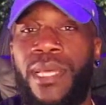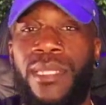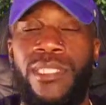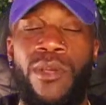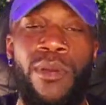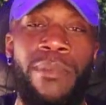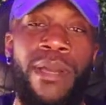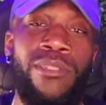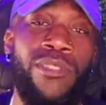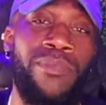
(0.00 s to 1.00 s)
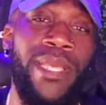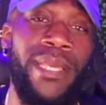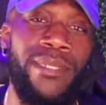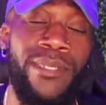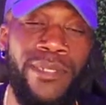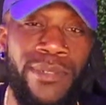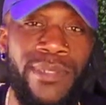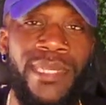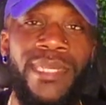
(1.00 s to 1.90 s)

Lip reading: gonna joke about you being new.